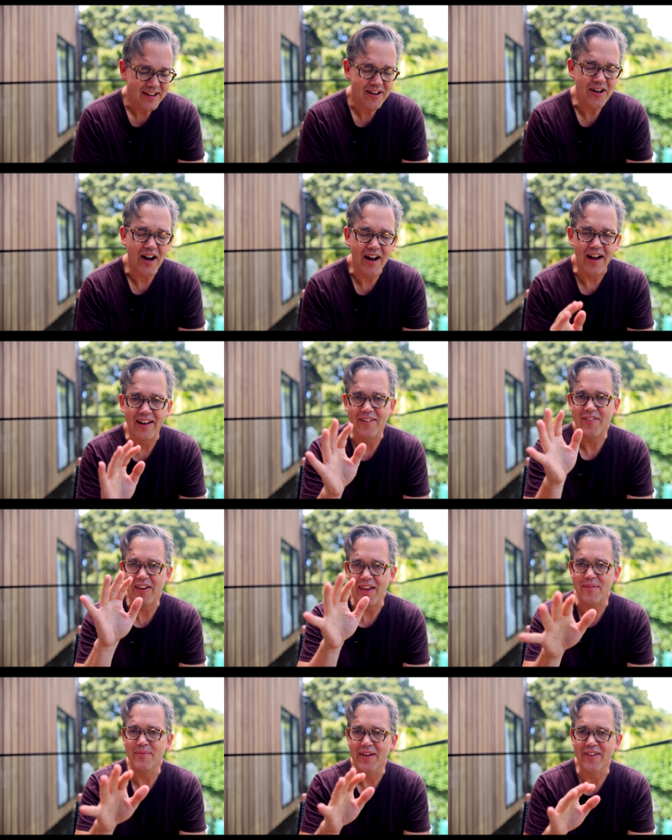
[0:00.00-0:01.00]
kind of
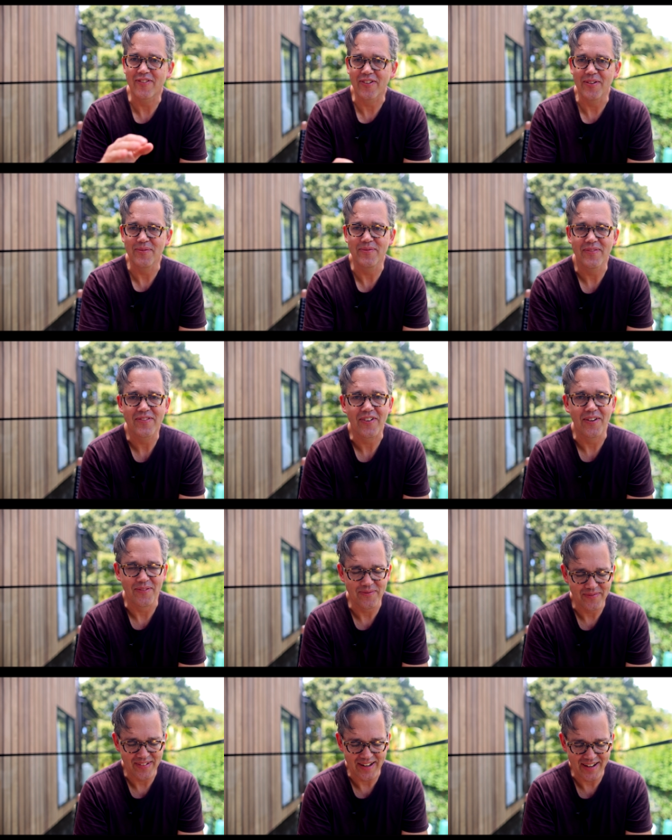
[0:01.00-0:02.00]
kept me from
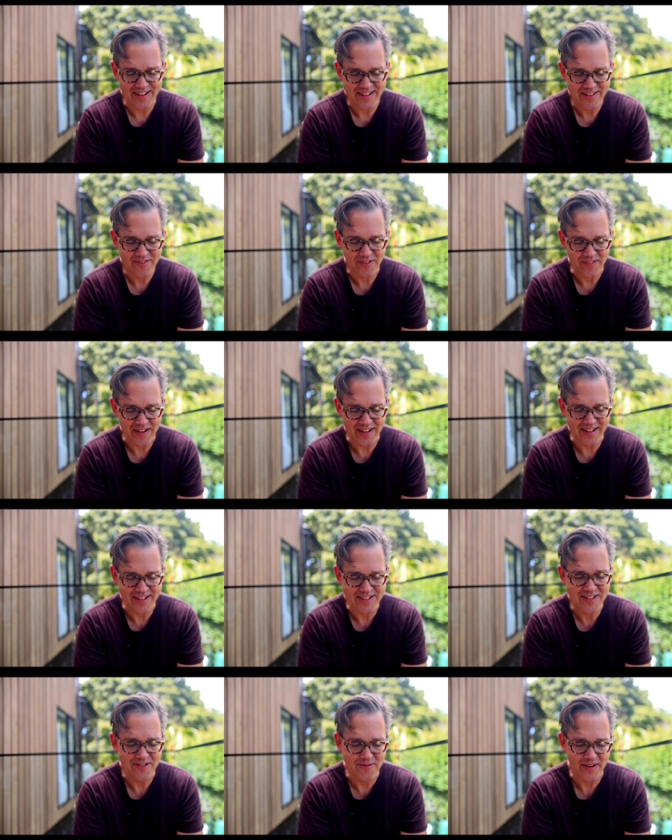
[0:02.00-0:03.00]
getting
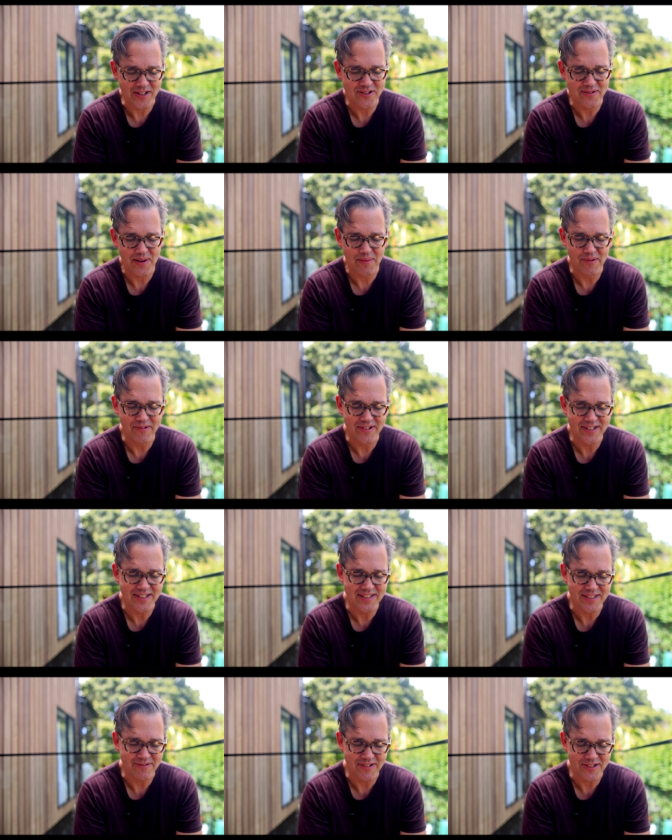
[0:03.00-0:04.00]
in too much trouble, which
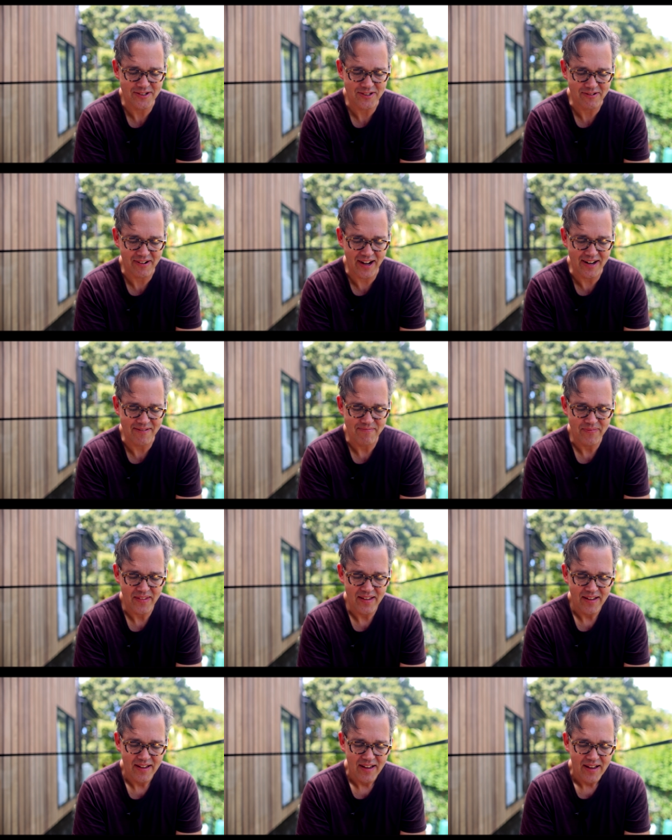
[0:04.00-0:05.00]
is great.
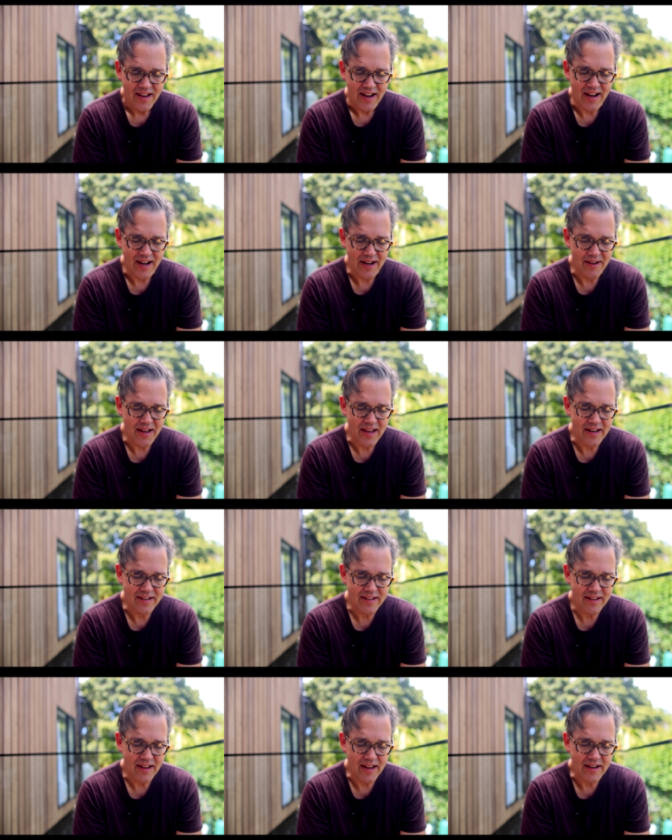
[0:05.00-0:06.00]

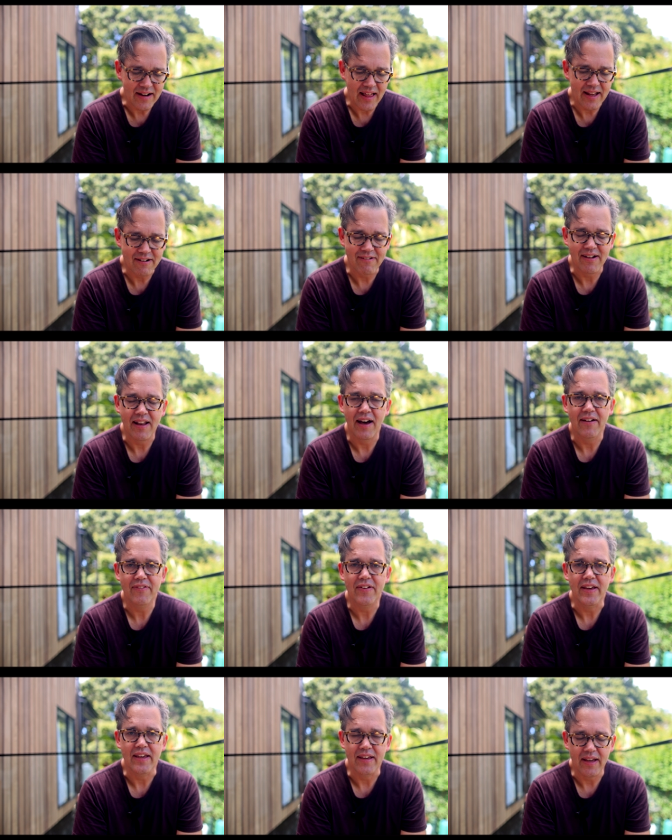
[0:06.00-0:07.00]
And later in
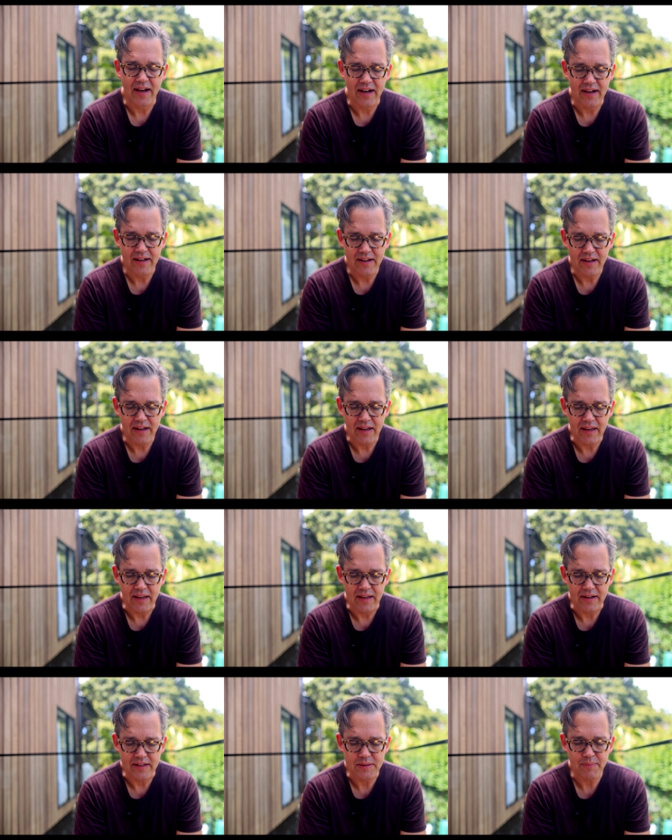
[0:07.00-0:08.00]
life, he
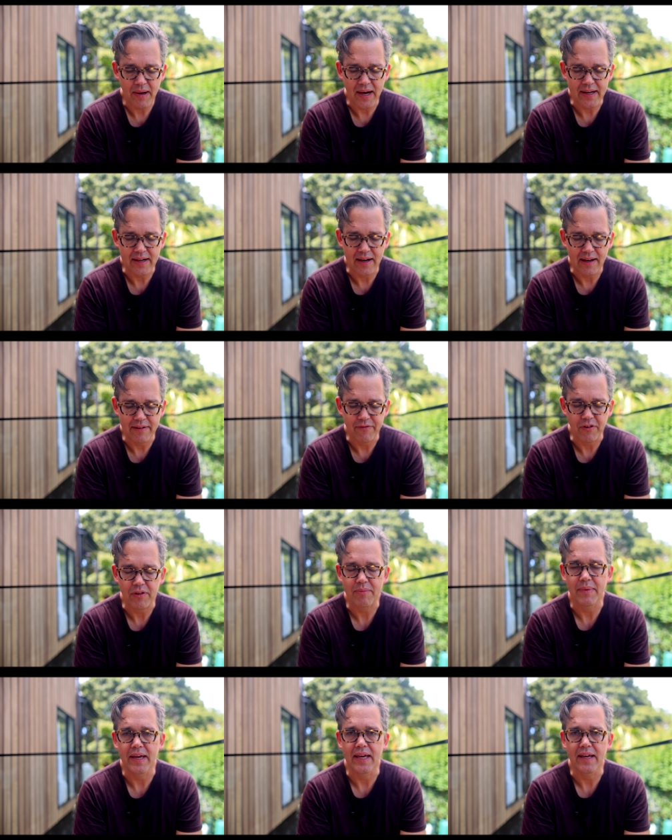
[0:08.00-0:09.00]
and his partner lived
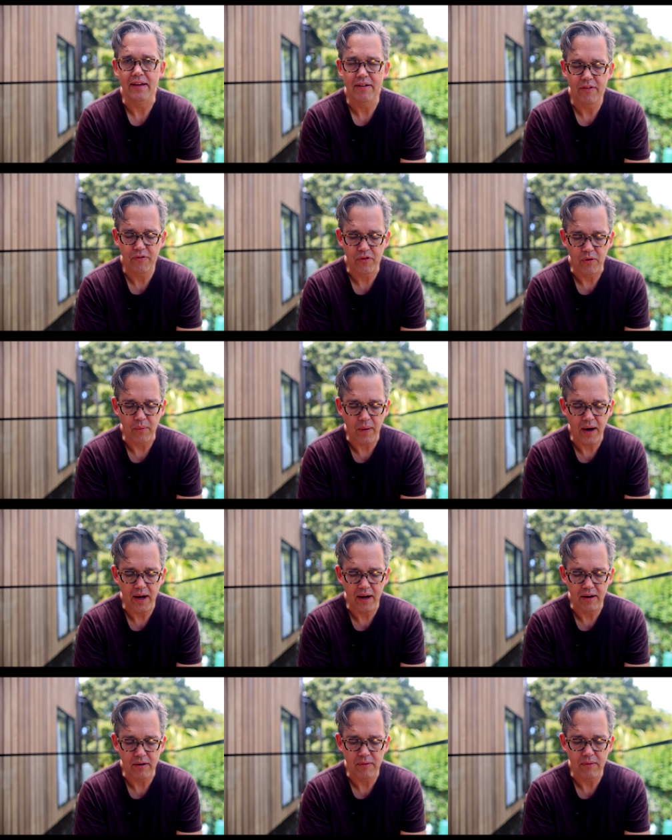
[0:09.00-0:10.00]
with me for a
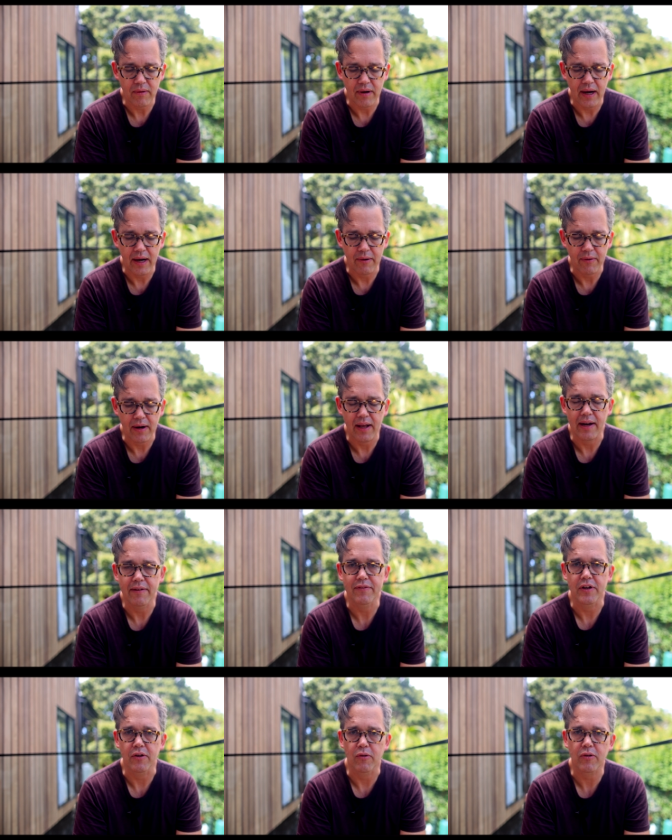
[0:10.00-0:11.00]
while while I
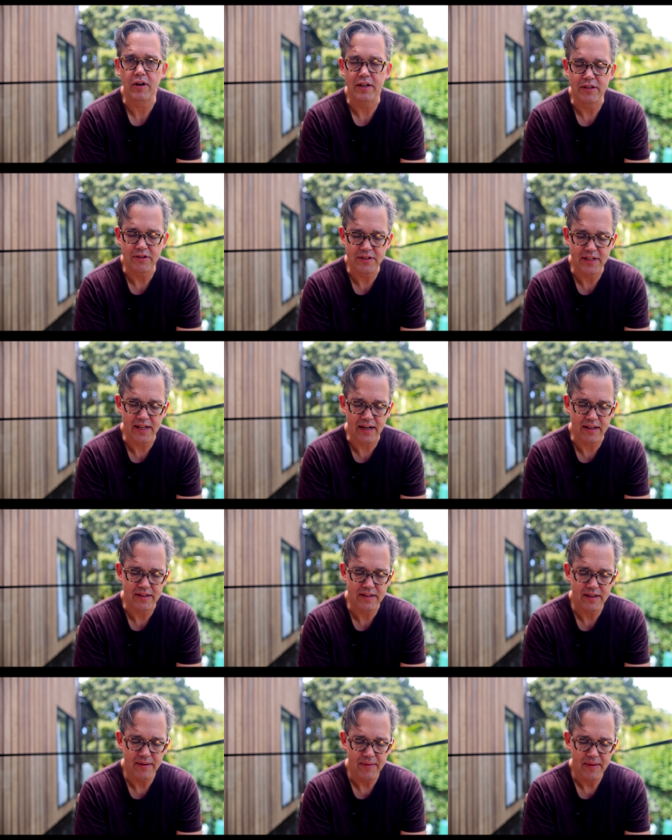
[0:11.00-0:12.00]
lived in Auckland, New Zealand.